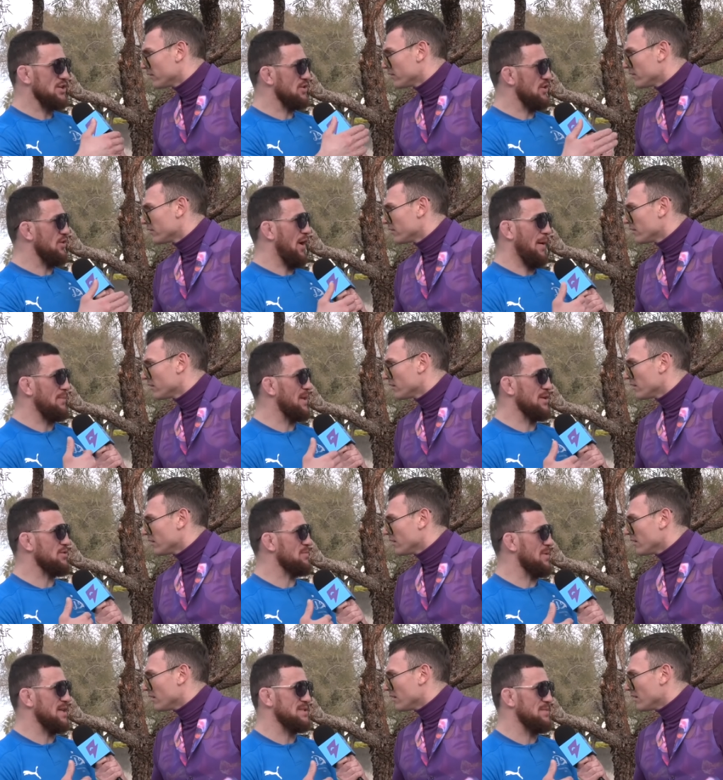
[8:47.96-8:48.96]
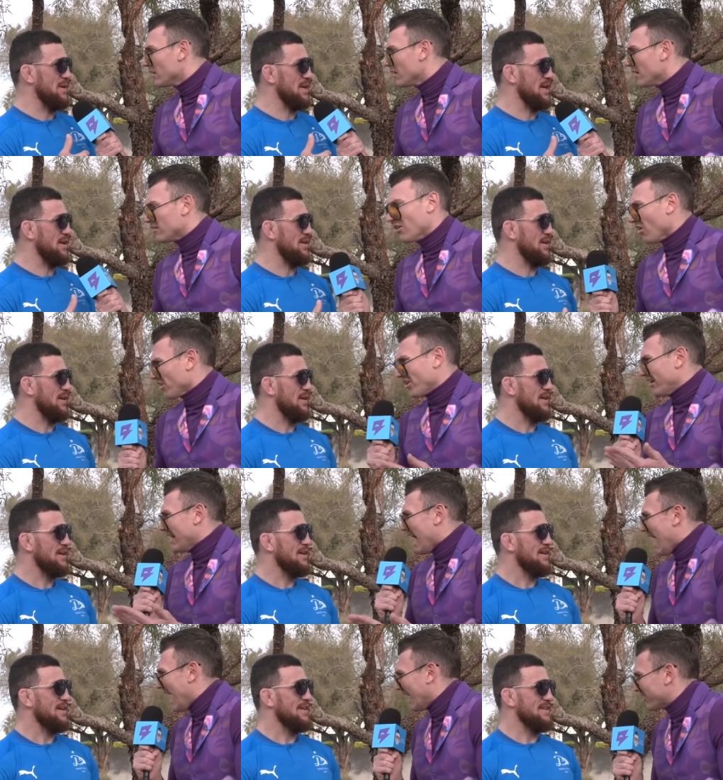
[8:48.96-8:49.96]
Speaker 1: or no? I'm not a good matchmaker. No, you're
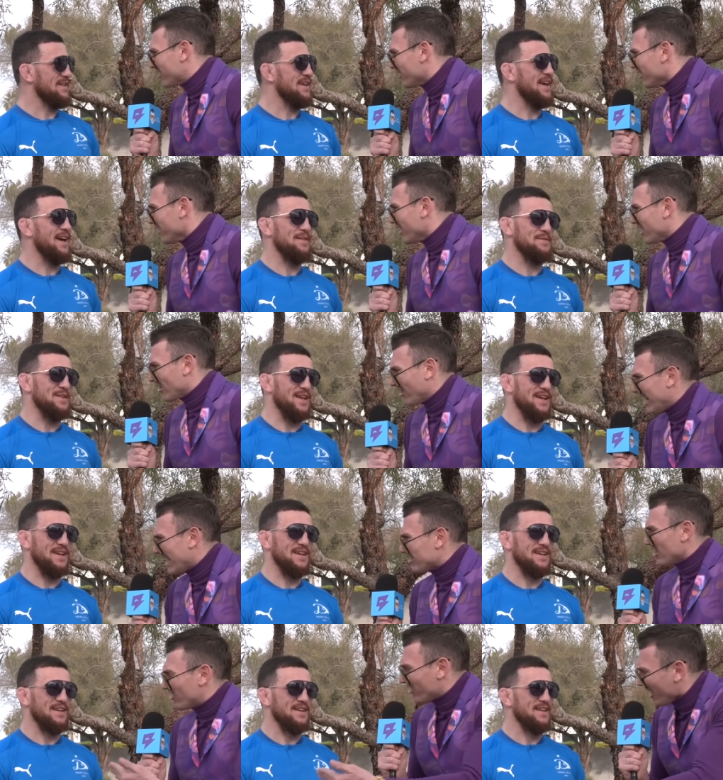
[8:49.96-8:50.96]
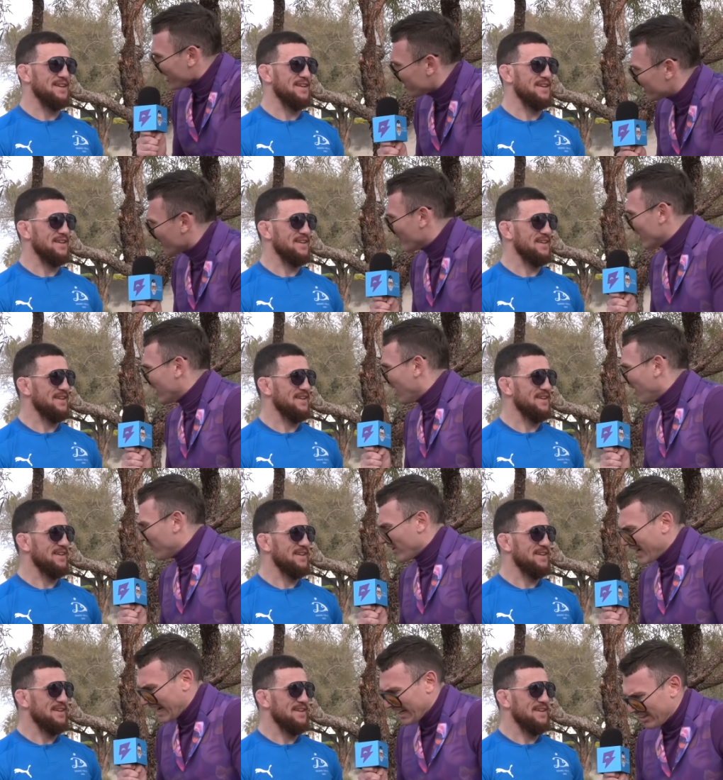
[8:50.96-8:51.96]
not. Yeah. You're not decisive enough. You
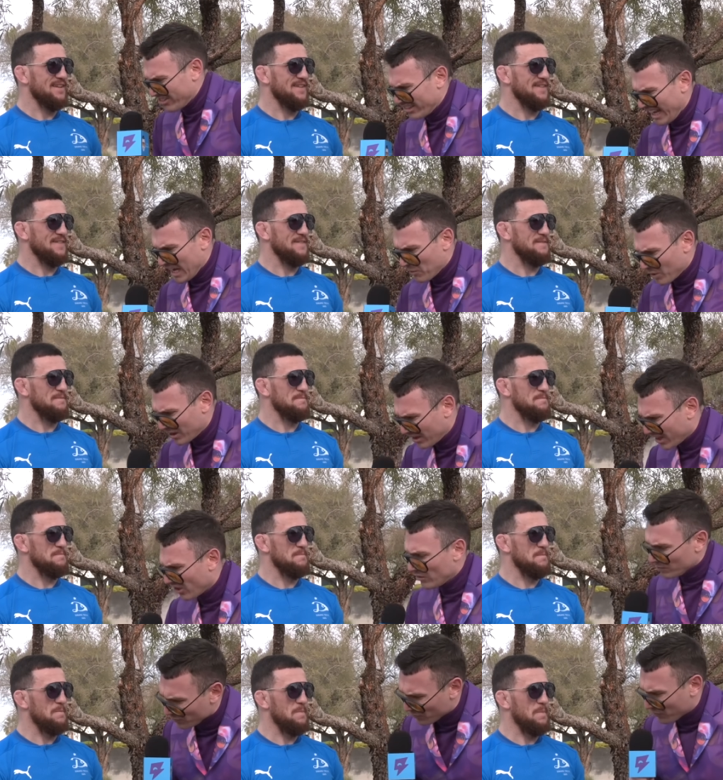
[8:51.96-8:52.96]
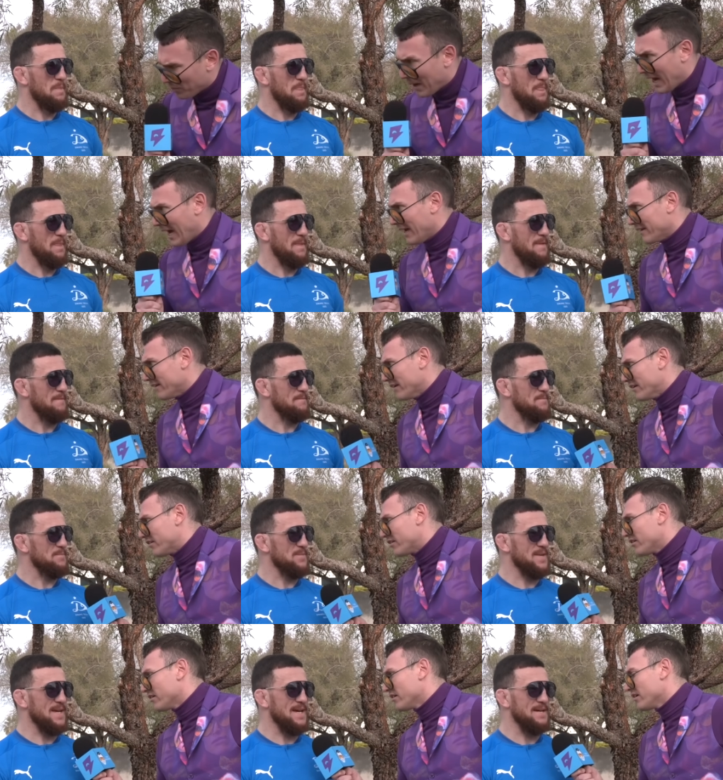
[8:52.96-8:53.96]
got to say it with a little oomph behind it.
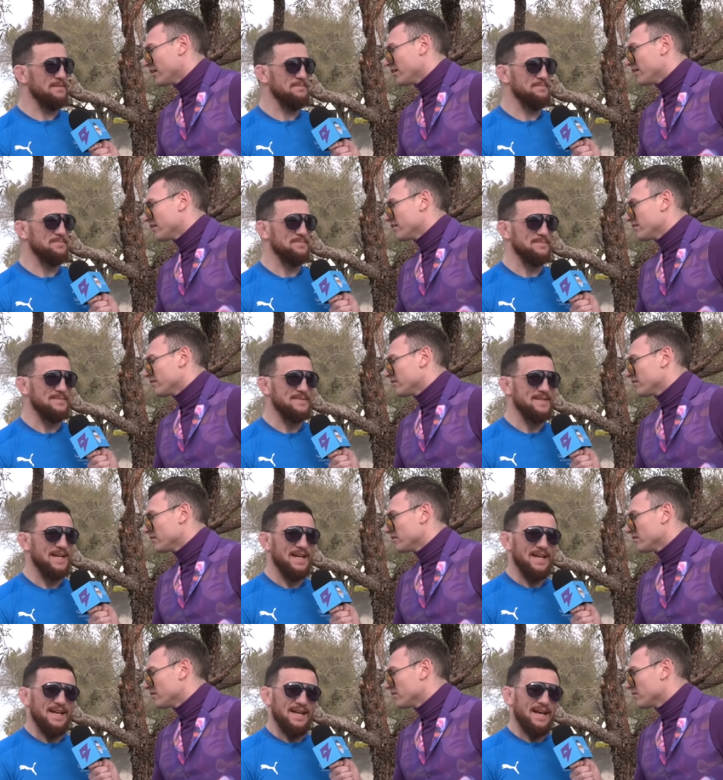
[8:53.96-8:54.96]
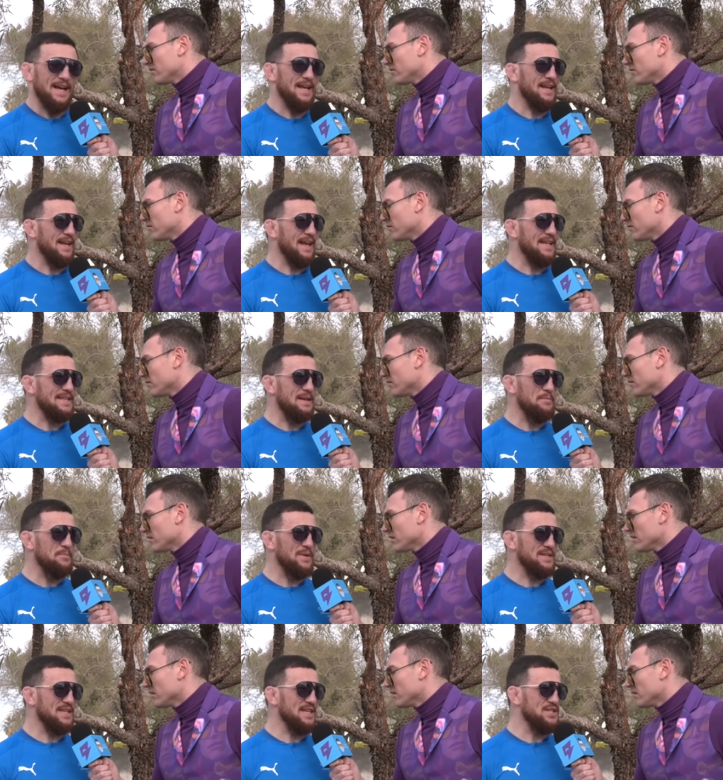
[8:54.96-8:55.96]
Speaker 2: Yeah. Hey, let them
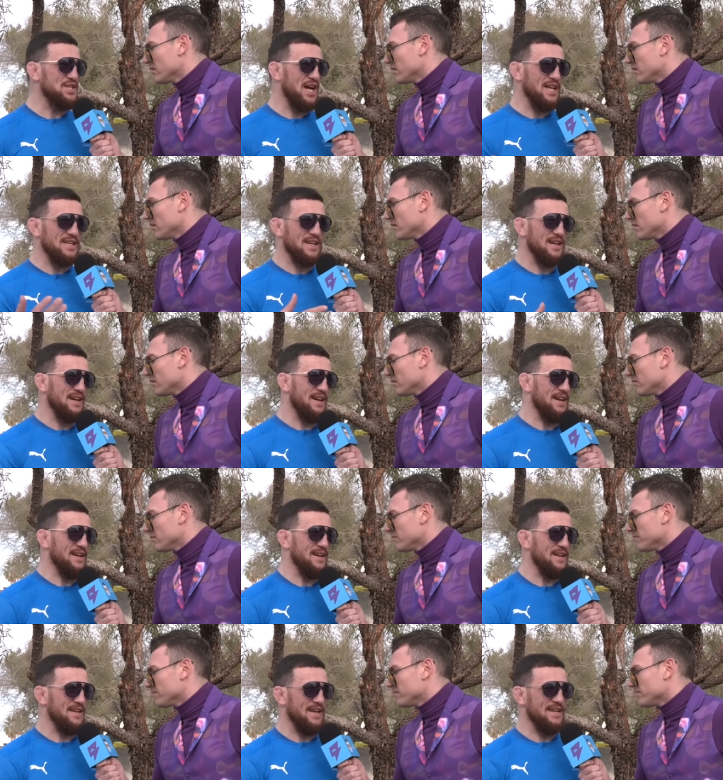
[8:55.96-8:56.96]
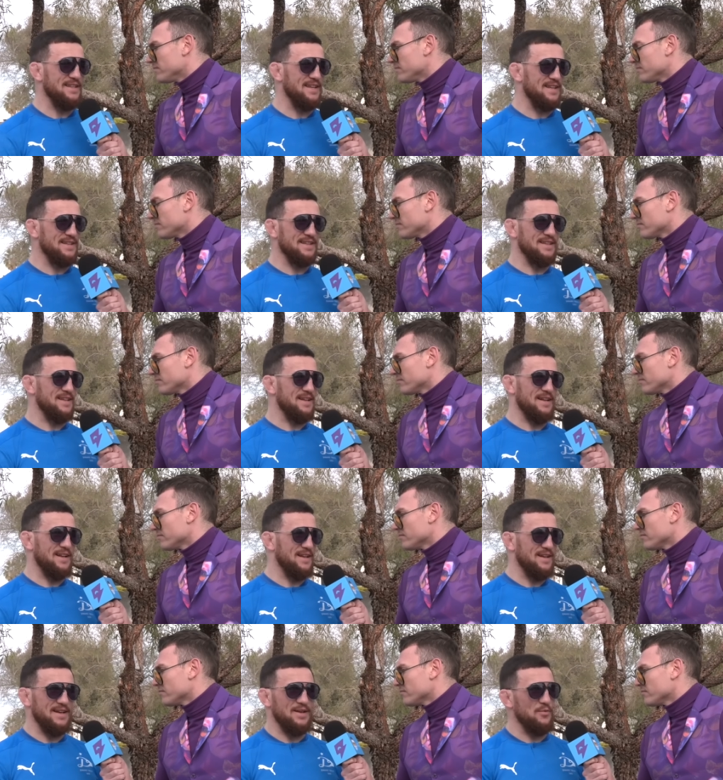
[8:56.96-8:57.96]
beat each other, and then
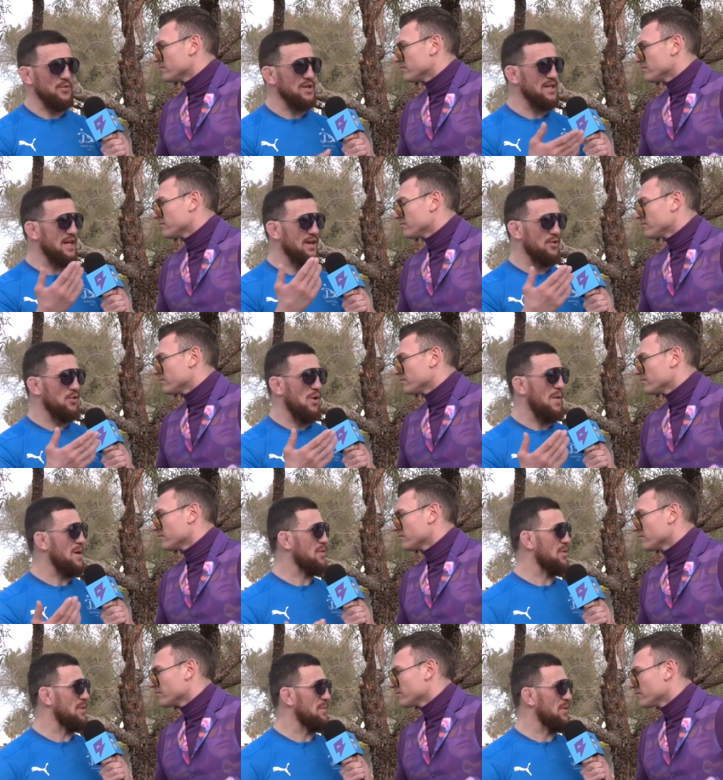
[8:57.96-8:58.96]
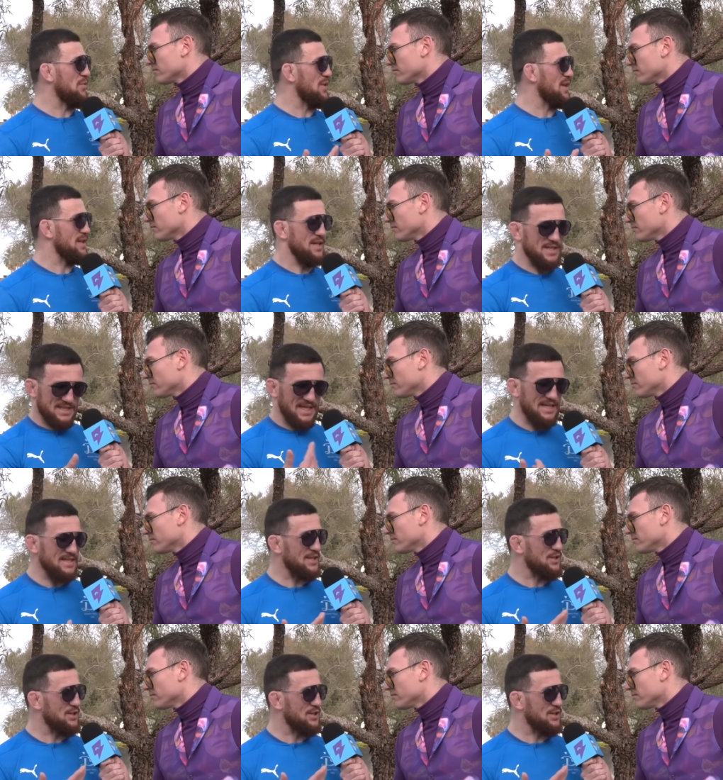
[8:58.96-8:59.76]
winner, whoever will be win, send